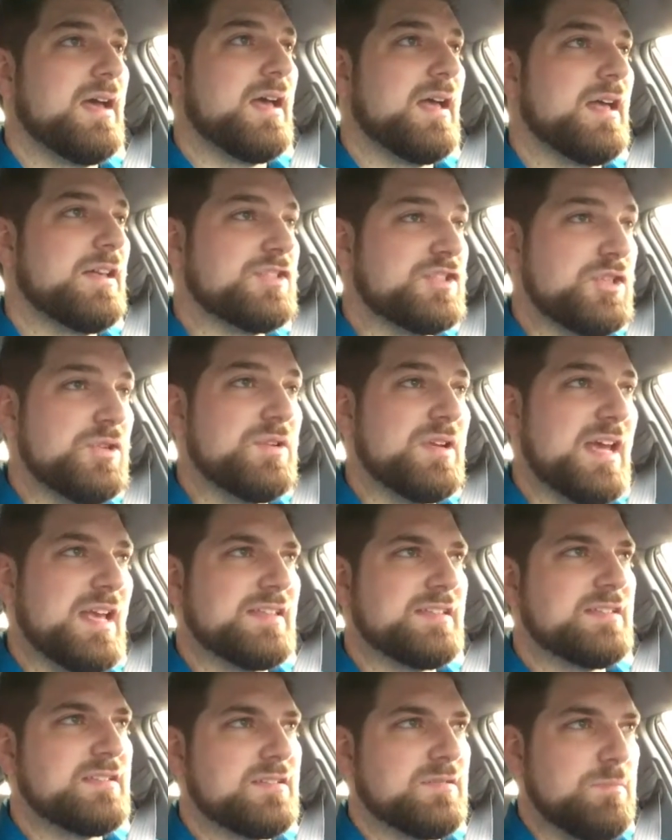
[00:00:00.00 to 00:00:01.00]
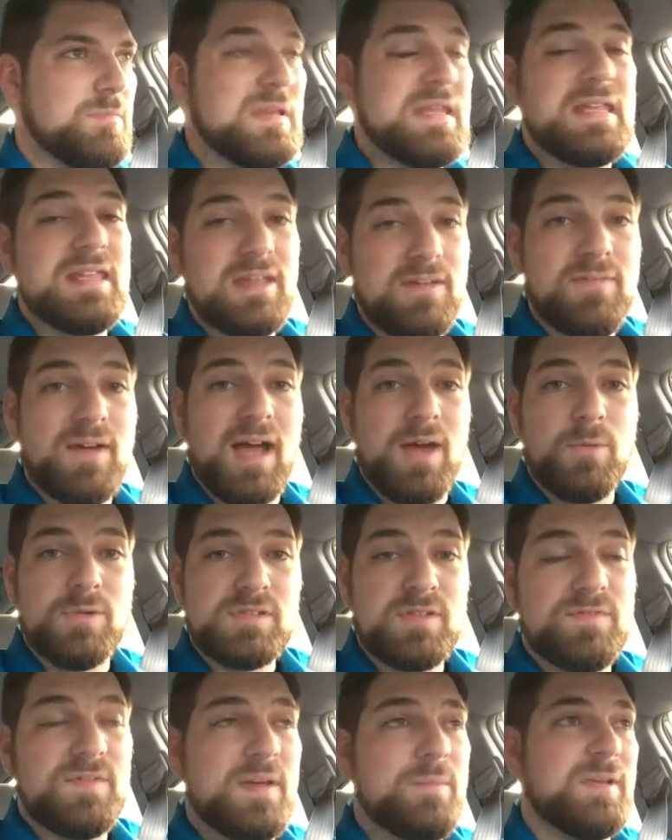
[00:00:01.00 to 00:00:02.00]
a student asked me if I was
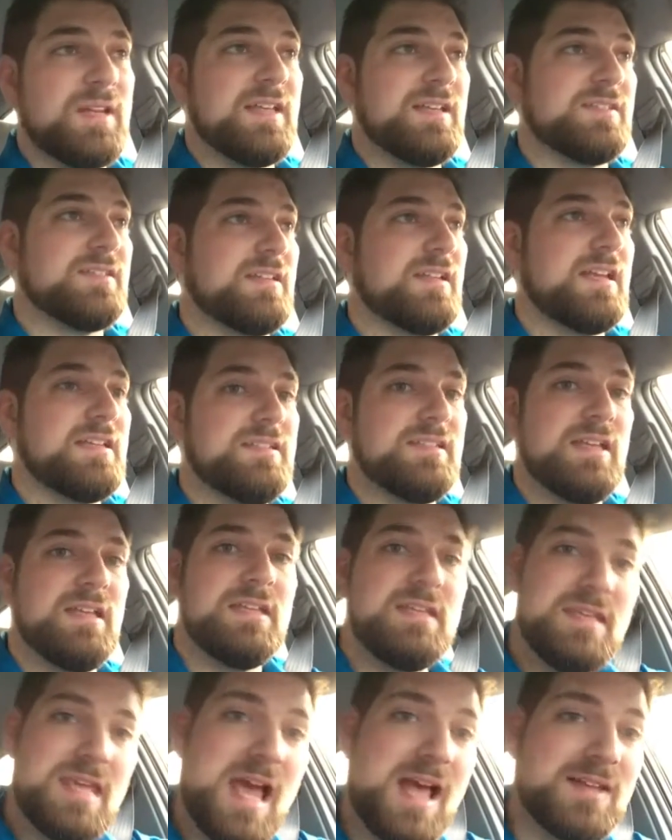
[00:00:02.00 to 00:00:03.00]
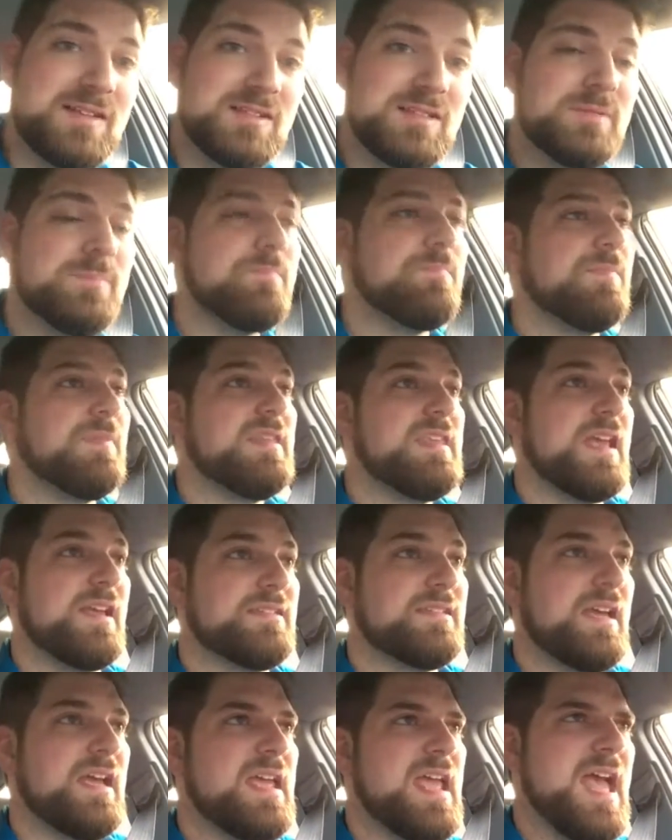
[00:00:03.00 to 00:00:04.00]
a feminist. And I said, yes,
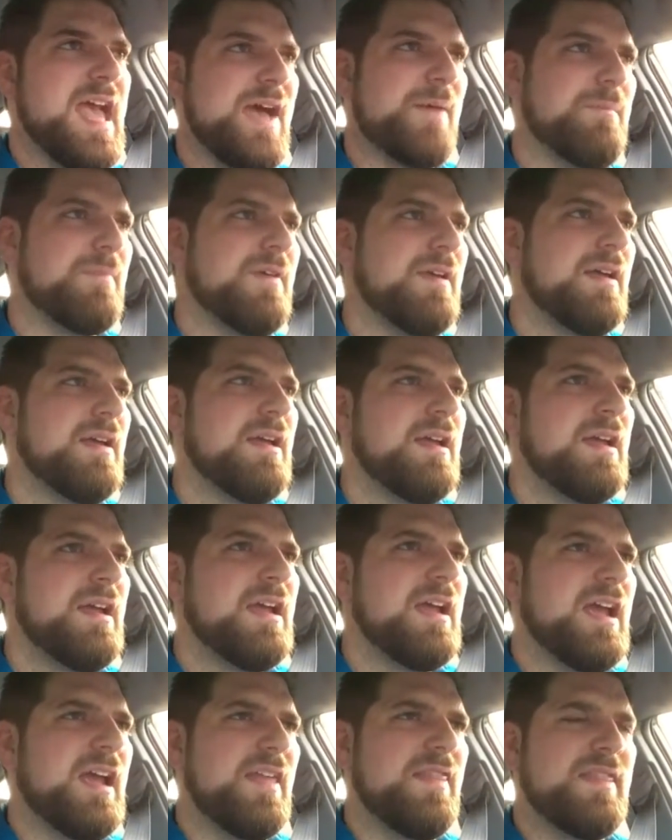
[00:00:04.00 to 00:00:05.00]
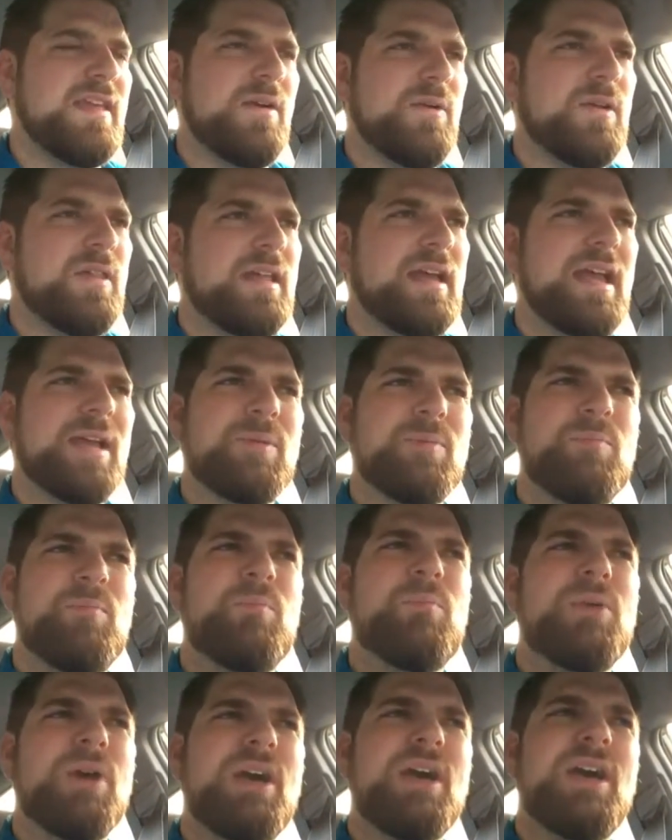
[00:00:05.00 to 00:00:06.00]
I am. And they were like,
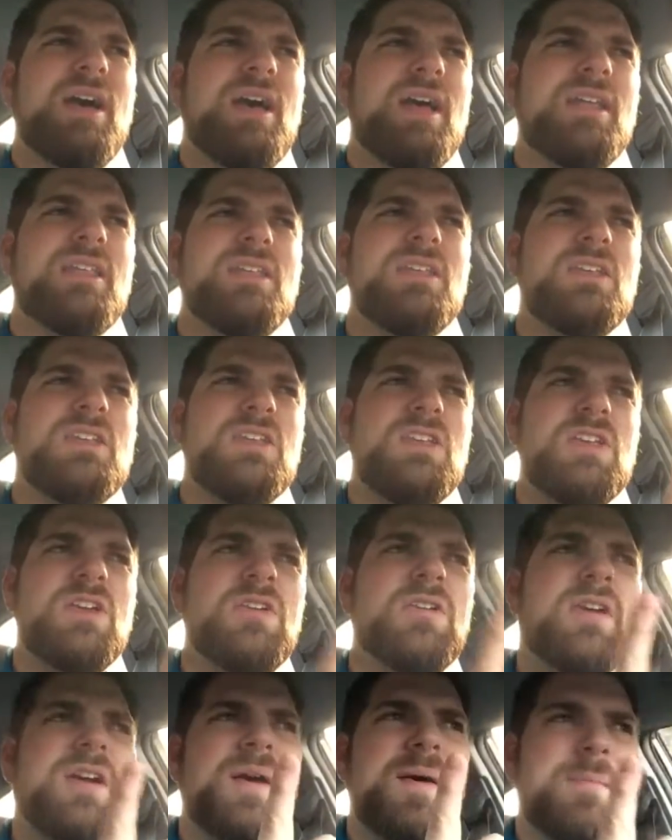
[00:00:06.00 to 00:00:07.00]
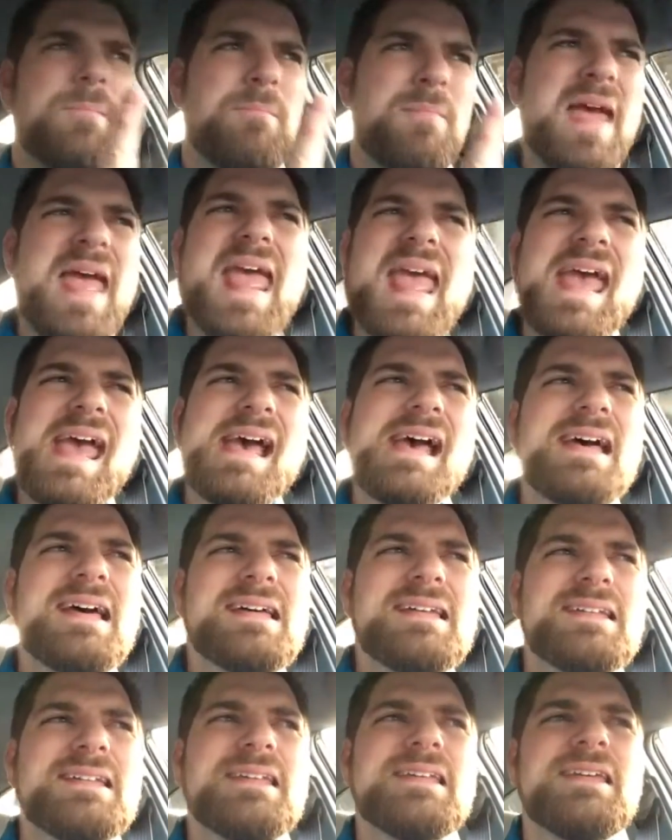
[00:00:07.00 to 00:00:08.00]
but you're a
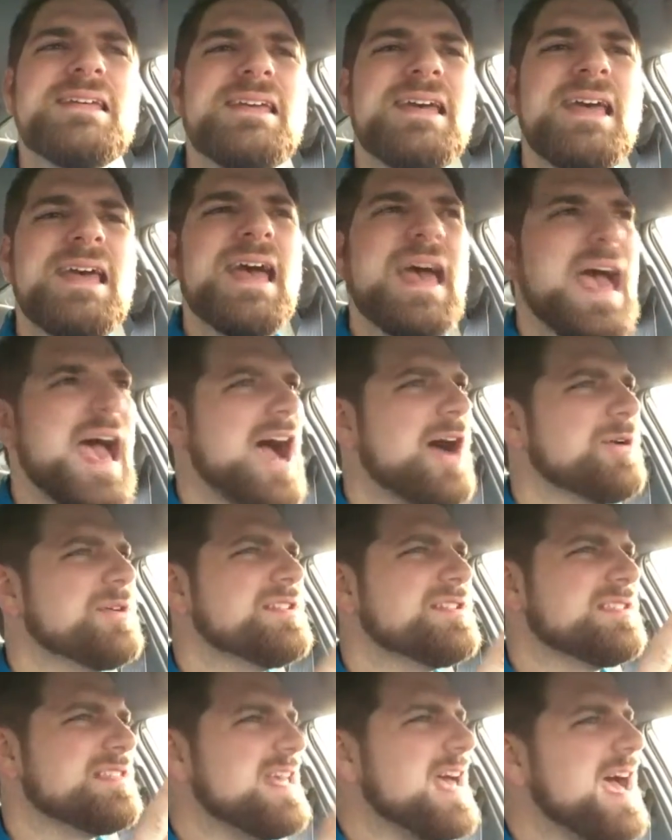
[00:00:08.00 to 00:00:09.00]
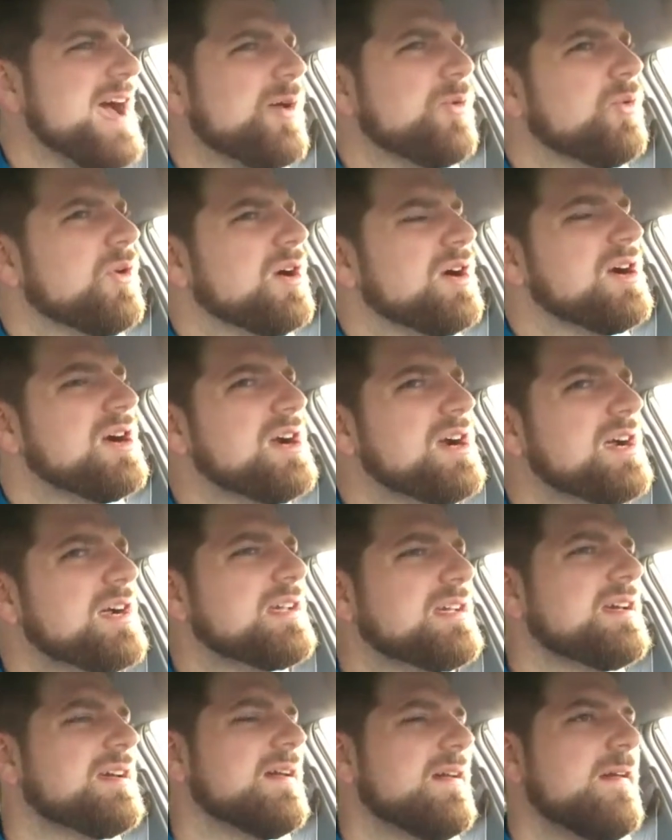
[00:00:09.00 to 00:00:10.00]
man? How does that
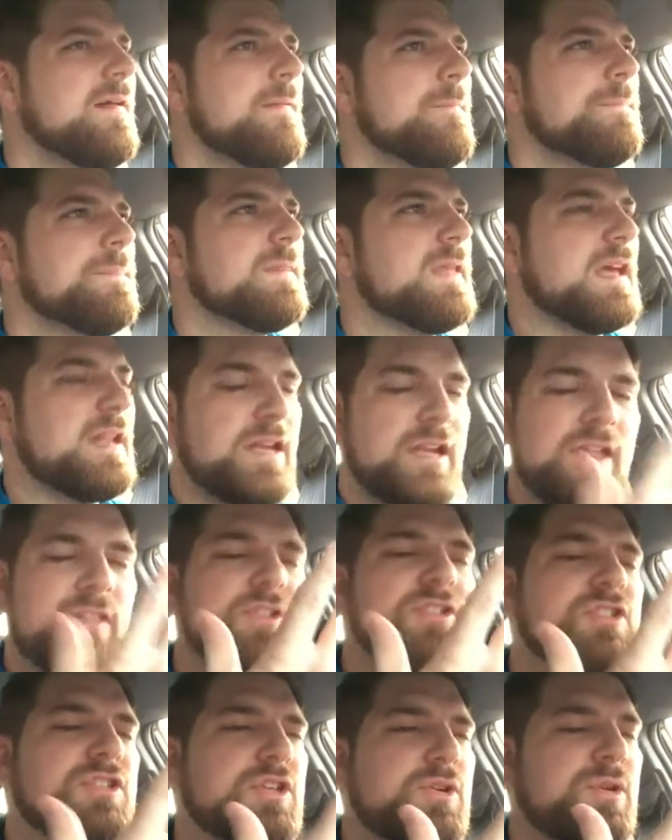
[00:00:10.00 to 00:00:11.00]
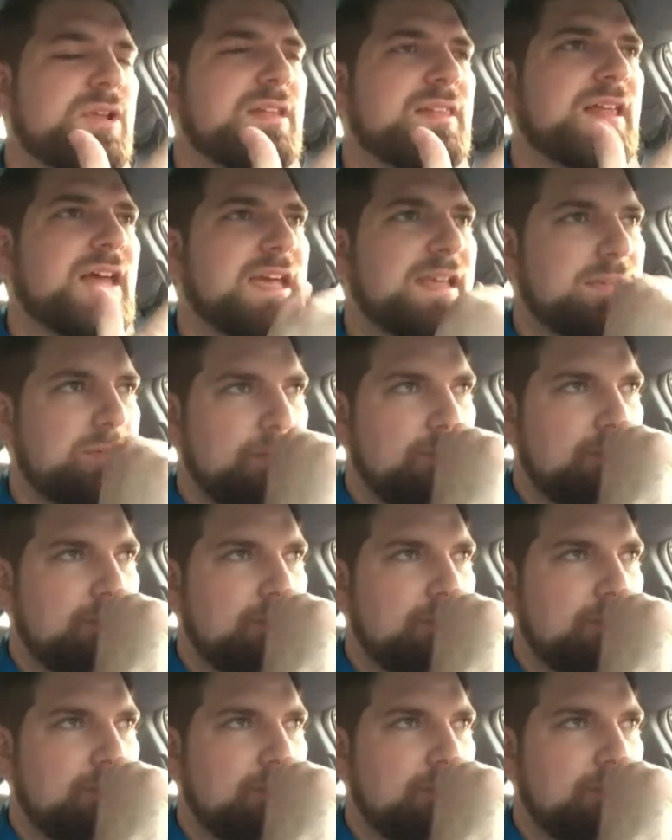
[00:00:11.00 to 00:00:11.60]
work? And another student, like,